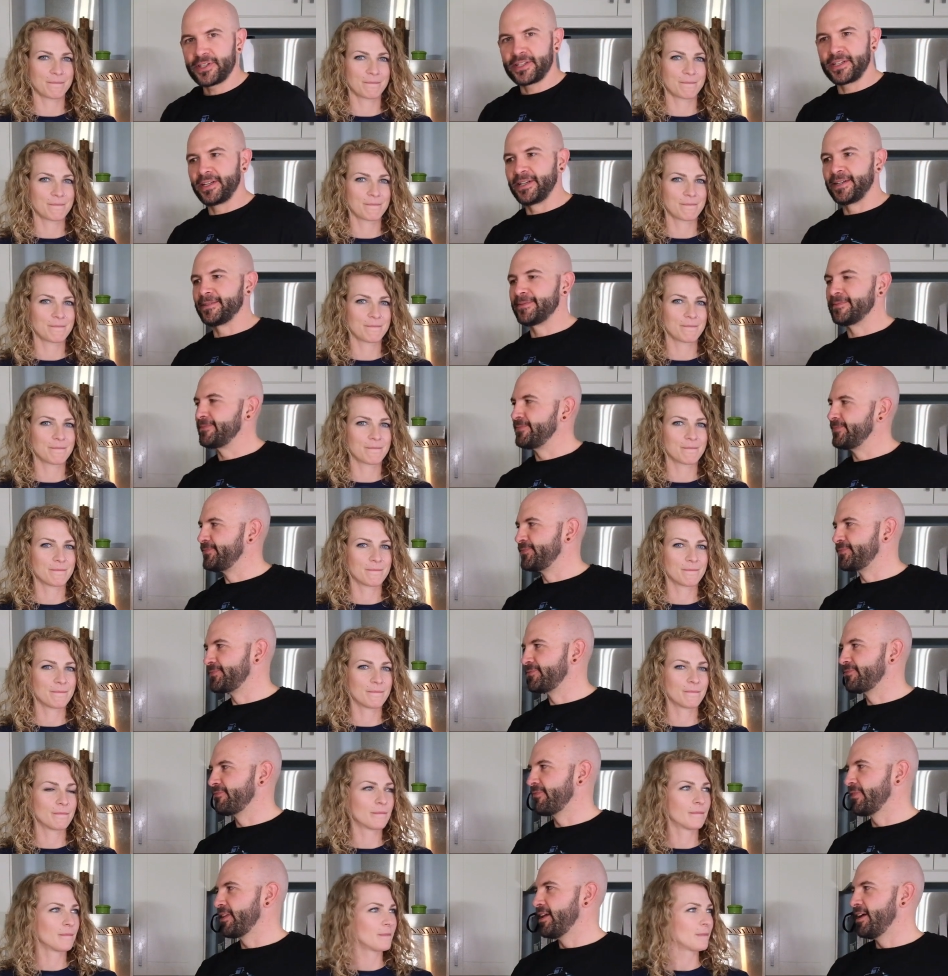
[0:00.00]
Speaker 1: I,
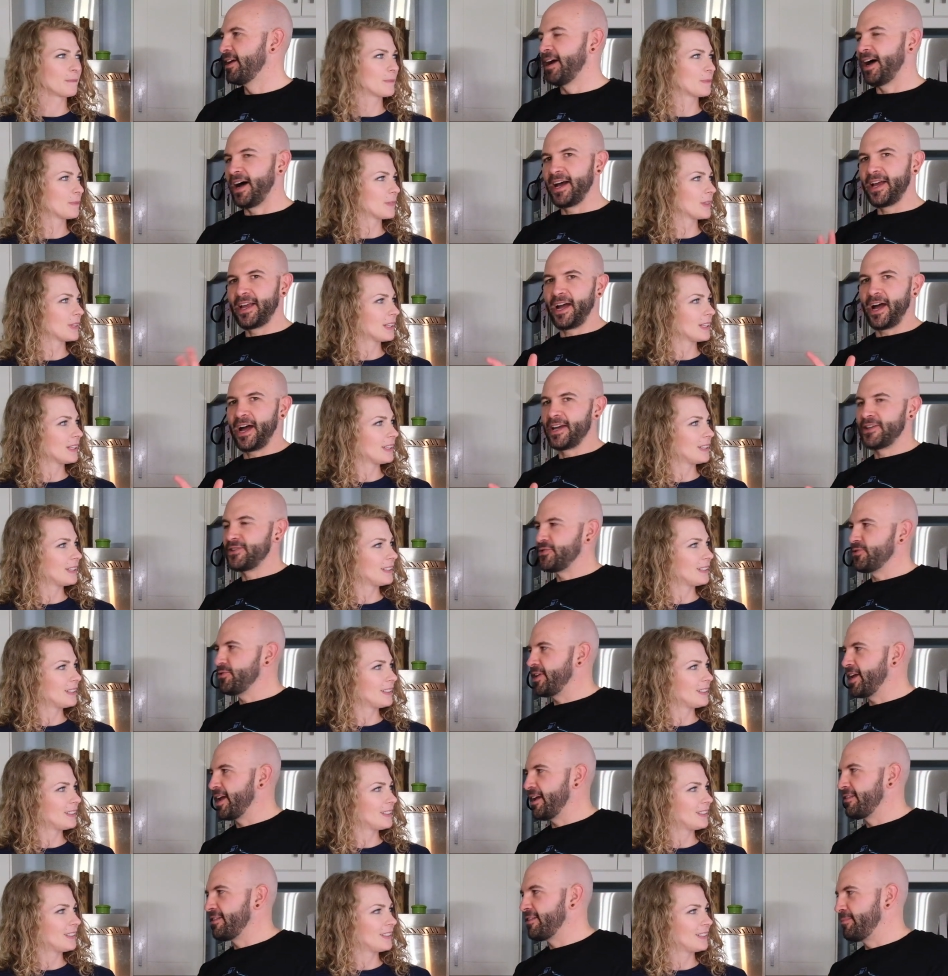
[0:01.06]
I do
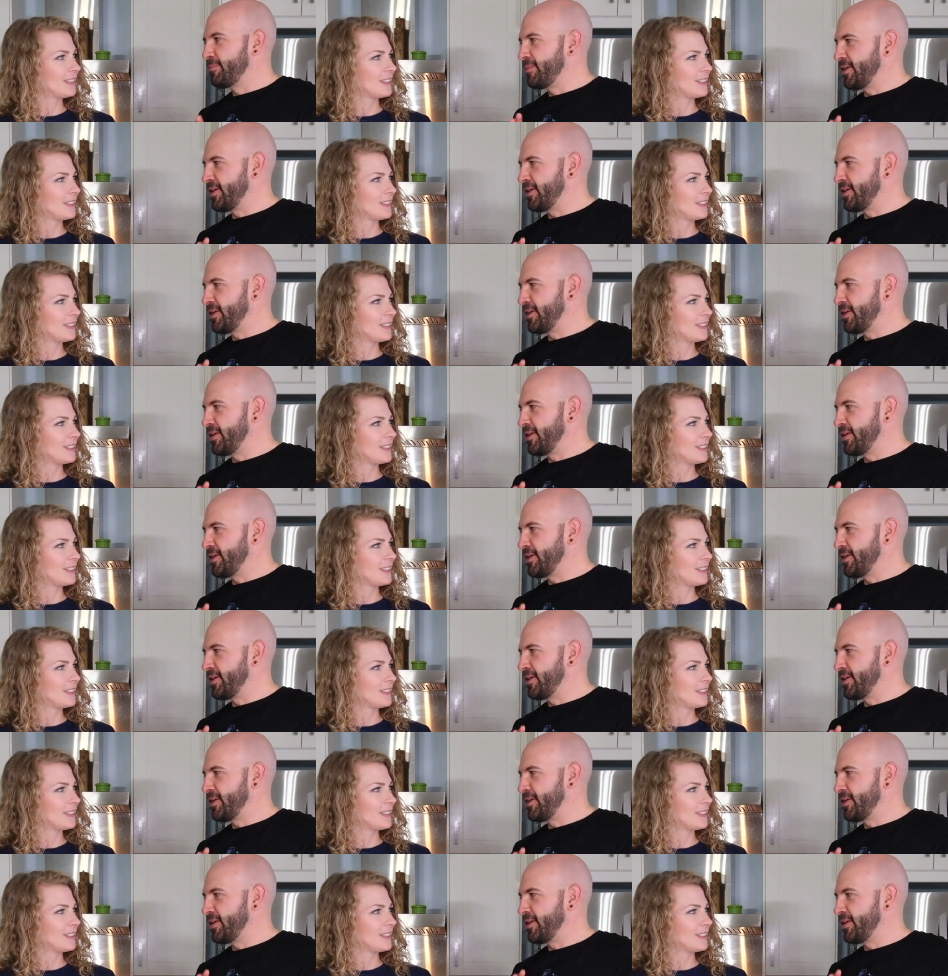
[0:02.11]
get the